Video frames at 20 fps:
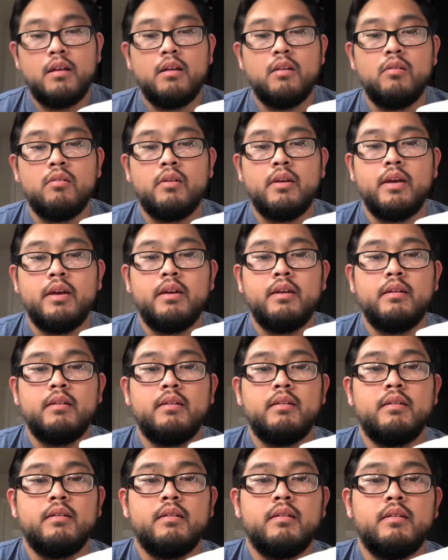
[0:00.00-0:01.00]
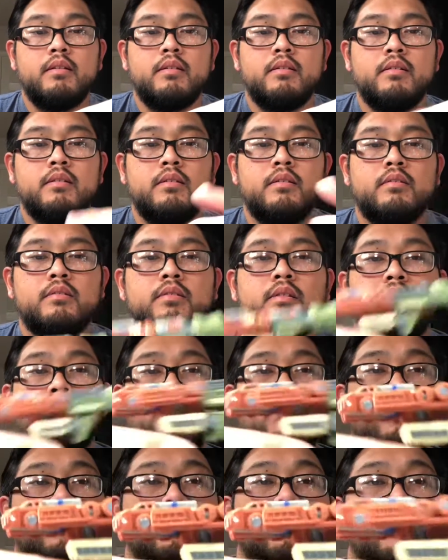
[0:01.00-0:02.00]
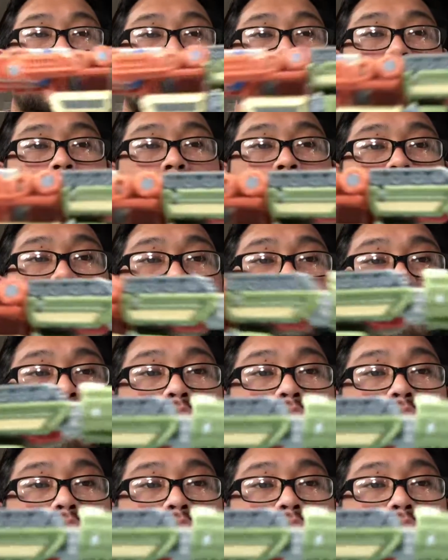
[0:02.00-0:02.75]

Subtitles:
Okay, so there you go.